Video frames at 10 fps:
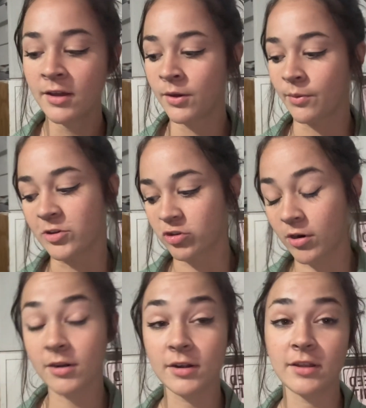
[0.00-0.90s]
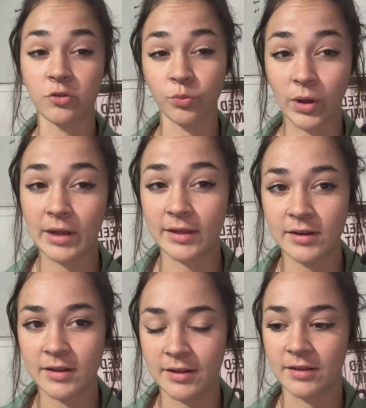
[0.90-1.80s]
which aren't as wide
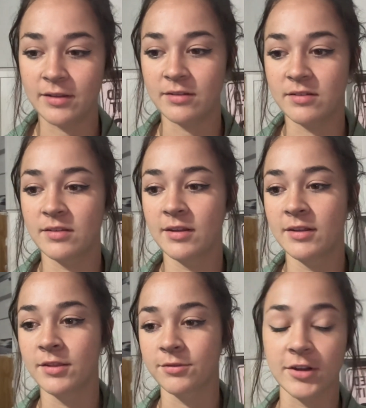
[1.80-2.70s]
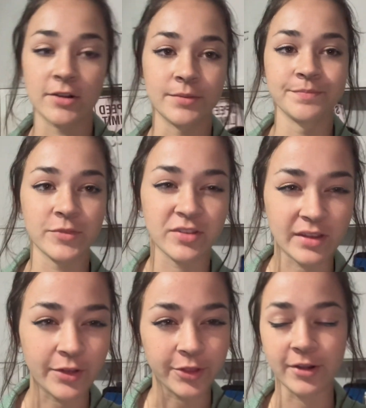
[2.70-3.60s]
as the rear
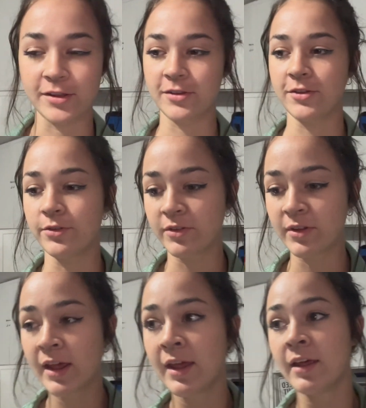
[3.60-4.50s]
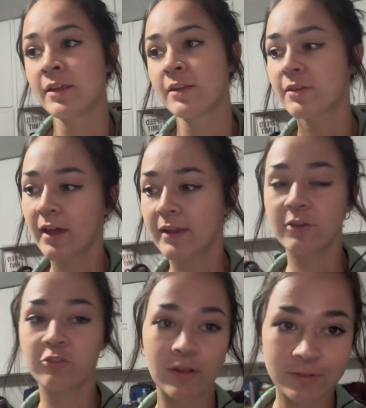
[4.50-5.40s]
Style 32s, so I
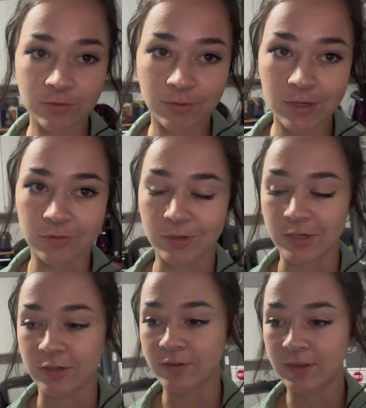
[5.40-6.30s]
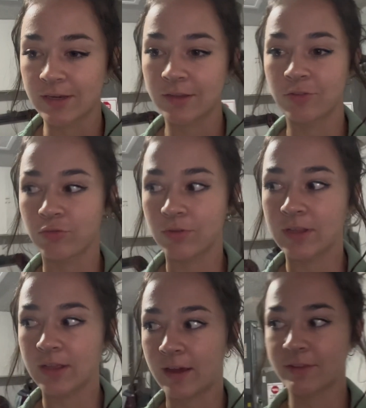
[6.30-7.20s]
can drive her to work tomorrow and
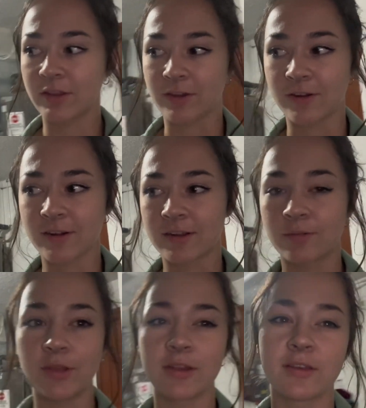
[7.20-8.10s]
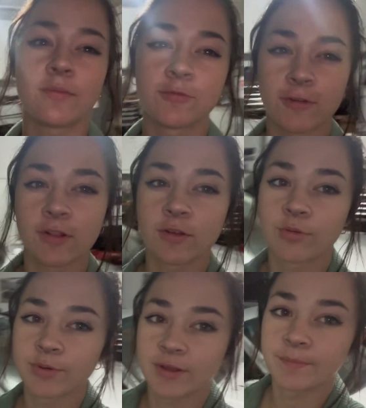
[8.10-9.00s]
enjoy having the car kind of being dumped for a little
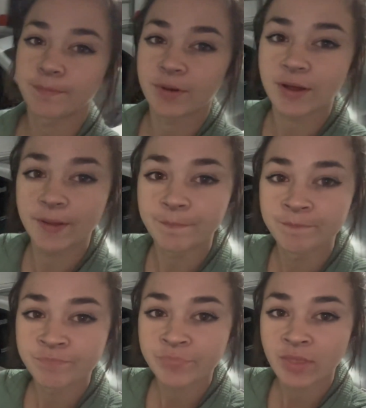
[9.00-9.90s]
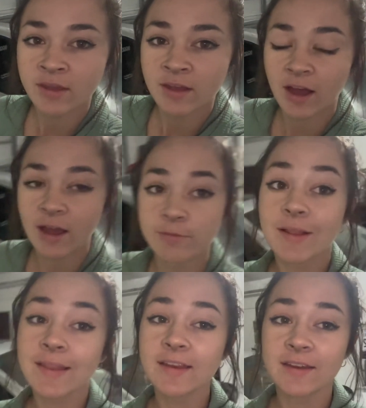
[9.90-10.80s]
bit. But I
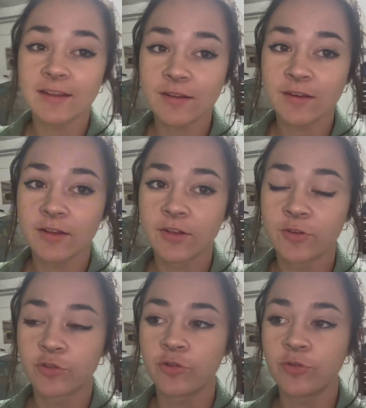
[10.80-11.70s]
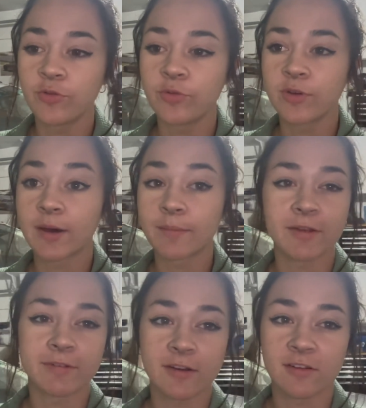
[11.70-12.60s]
really need to cut my
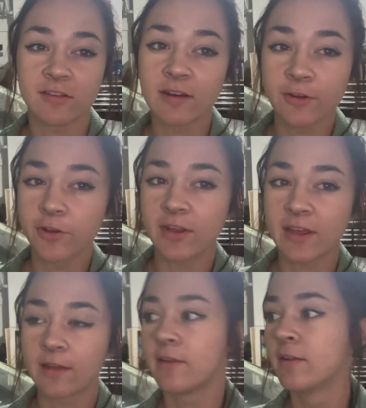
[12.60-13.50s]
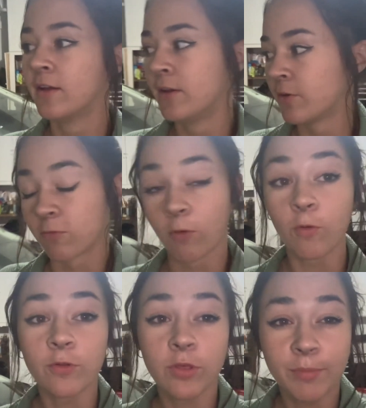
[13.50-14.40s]
fenders. I know you can't
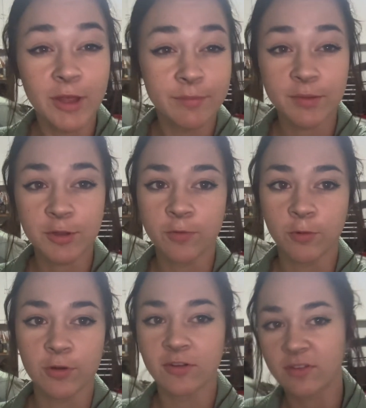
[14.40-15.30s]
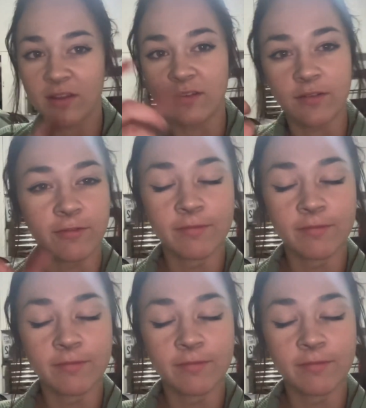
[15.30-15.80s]
roll the BMW quarters because of